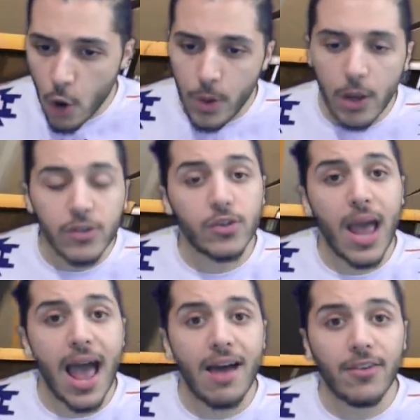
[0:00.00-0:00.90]
We also
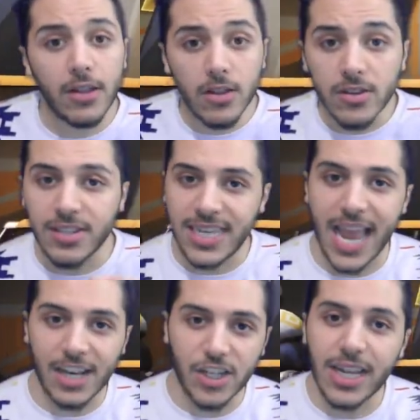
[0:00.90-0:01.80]
have a little
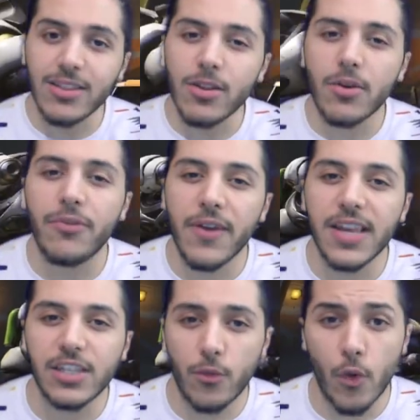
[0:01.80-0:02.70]
sketch, like a little
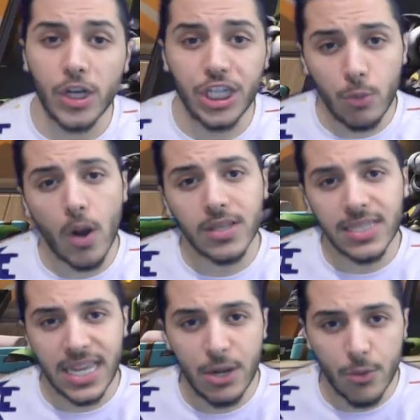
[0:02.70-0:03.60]
face of what she wants
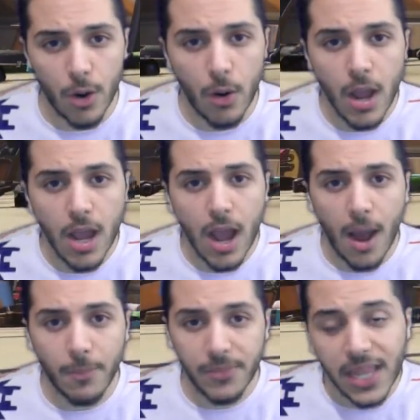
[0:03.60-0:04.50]
the hero,
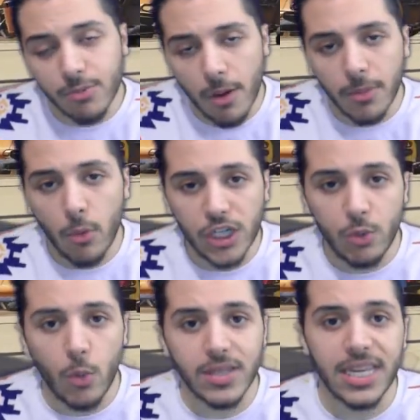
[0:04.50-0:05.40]
that's probably what she
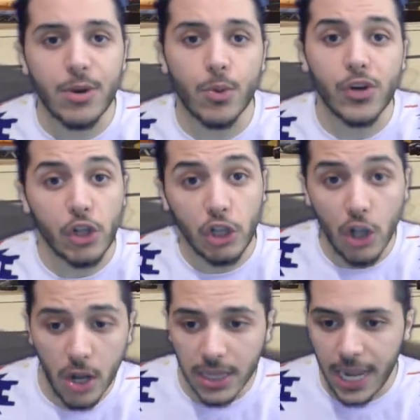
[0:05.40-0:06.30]
wants the hero to
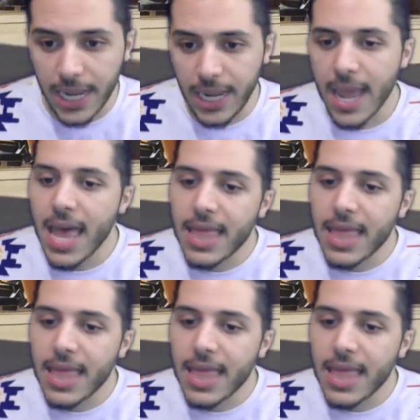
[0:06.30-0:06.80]
look like.